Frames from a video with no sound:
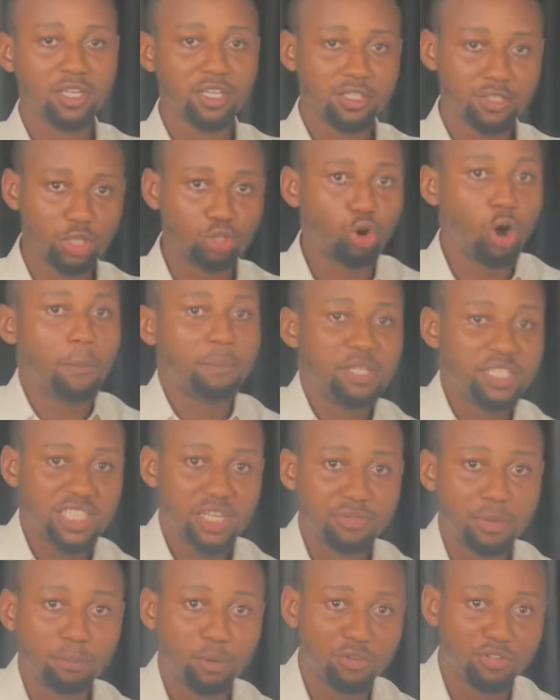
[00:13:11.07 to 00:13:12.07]
The company is
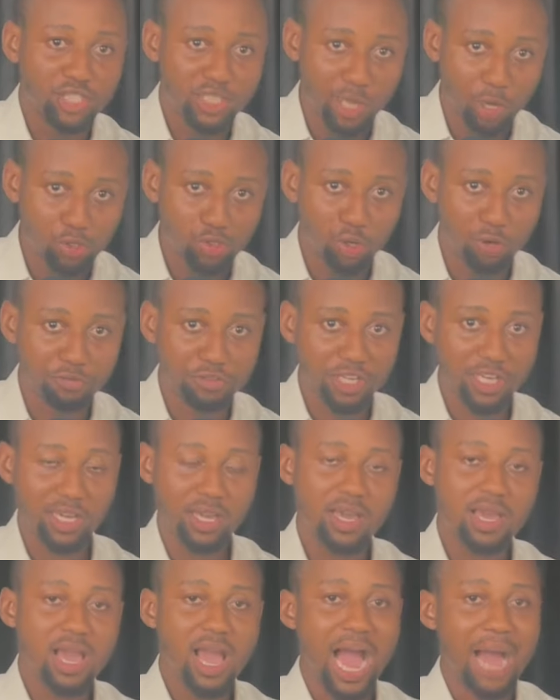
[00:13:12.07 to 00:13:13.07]
giving provisional survey,
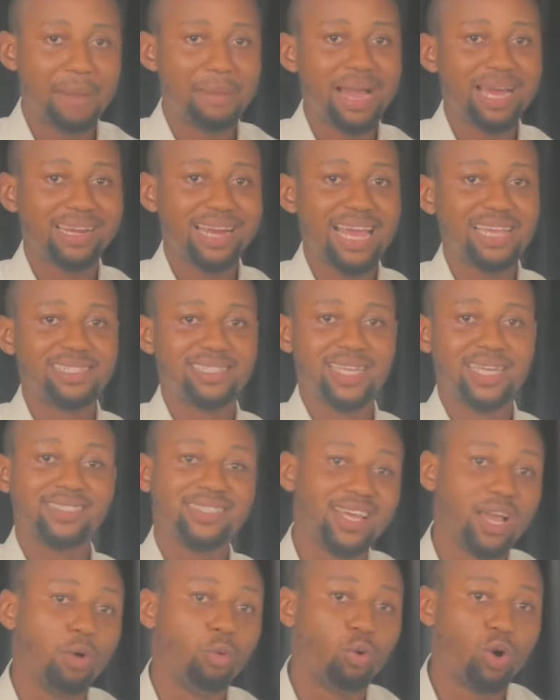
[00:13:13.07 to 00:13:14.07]
and my client said
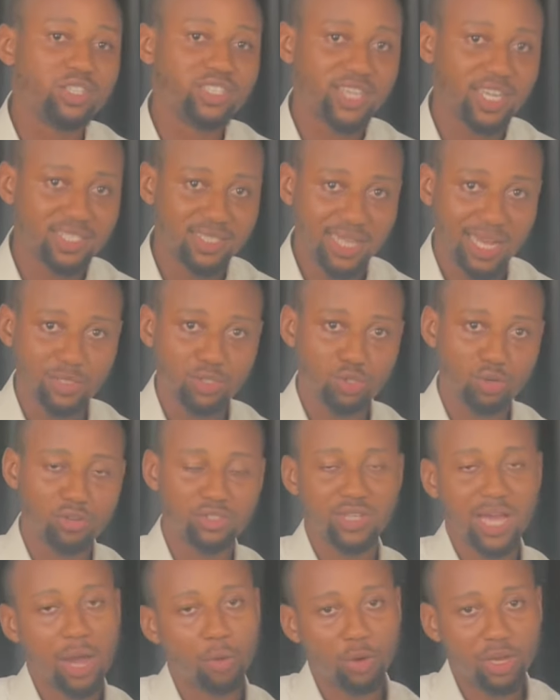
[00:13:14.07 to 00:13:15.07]
they want registered survey.
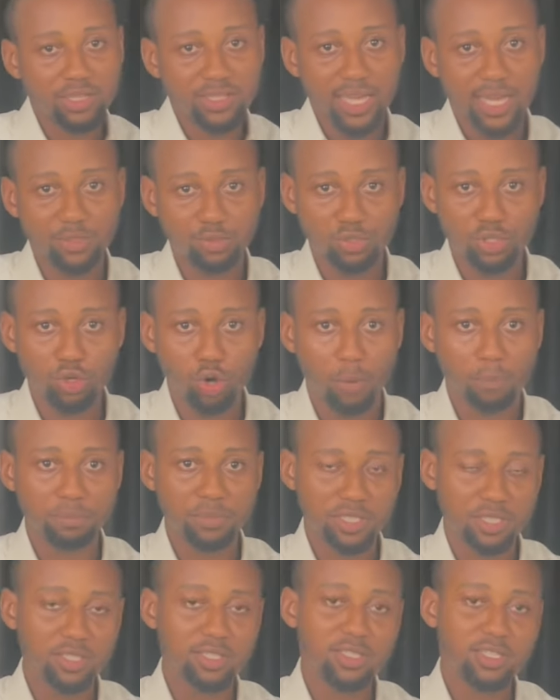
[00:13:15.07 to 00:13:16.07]
So I went there to the
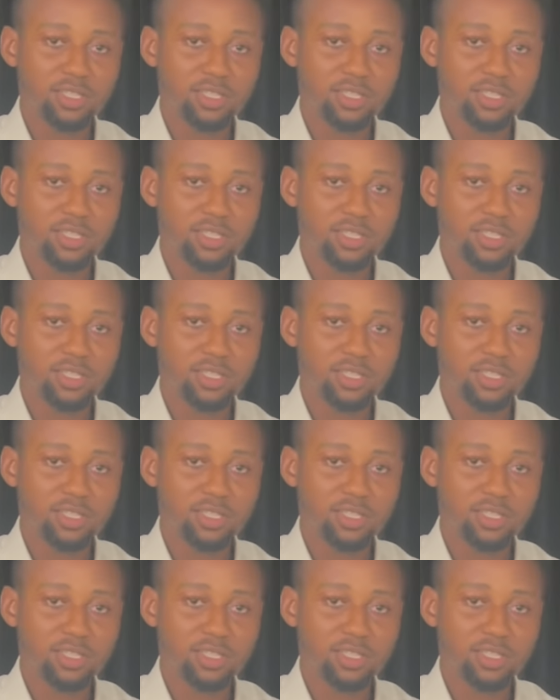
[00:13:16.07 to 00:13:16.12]
company.